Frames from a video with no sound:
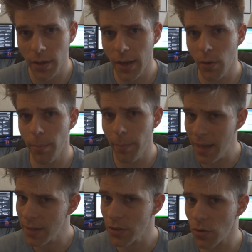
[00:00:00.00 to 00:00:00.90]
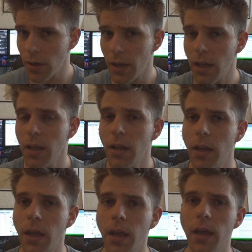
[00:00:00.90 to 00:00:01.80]
Now, mastering
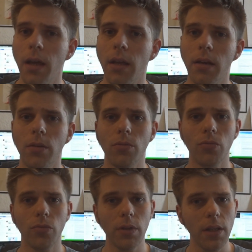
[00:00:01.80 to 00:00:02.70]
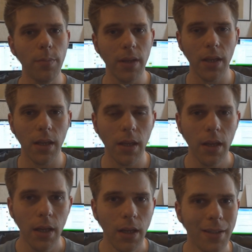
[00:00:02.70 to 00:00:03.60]
can really be